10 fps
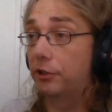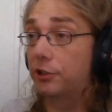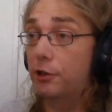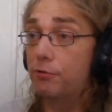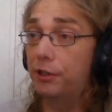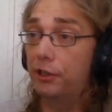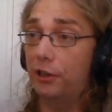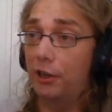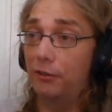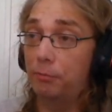slogan
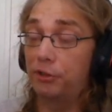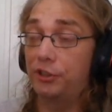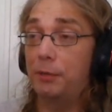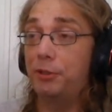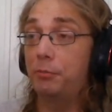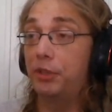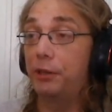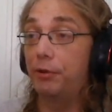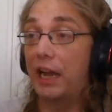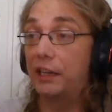of perception
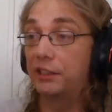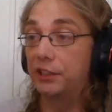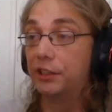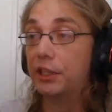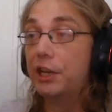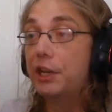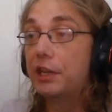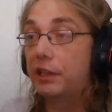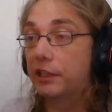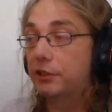being reality.
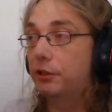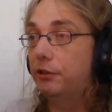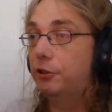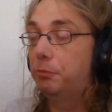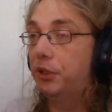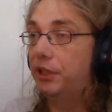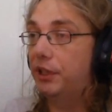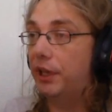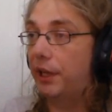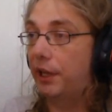There's going to be
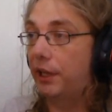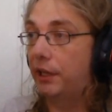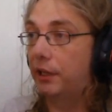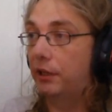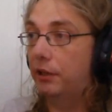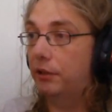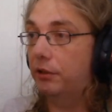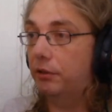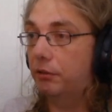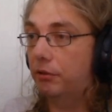a
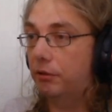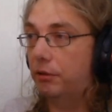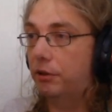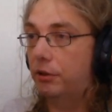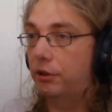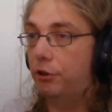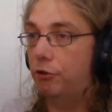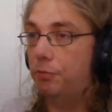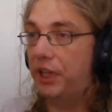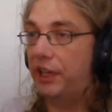
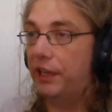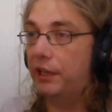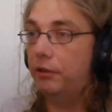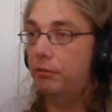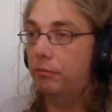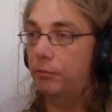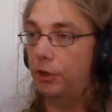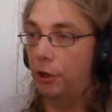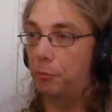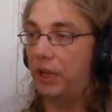cube here,
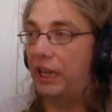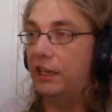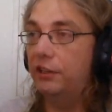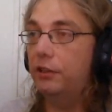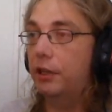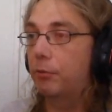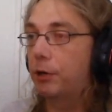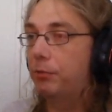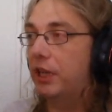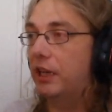painted, and
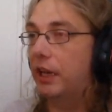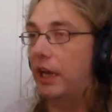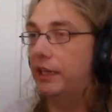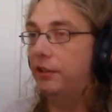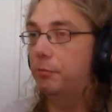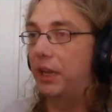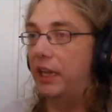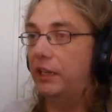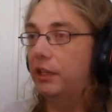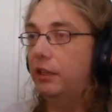when we align the
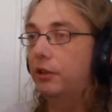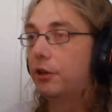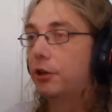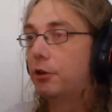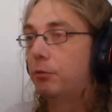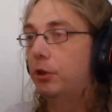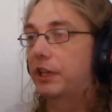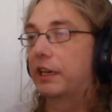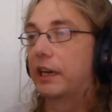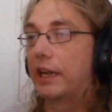painting, we'll
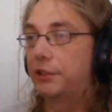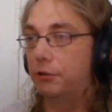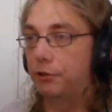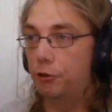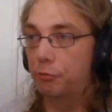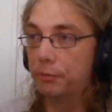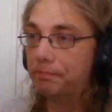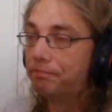get an actual cube.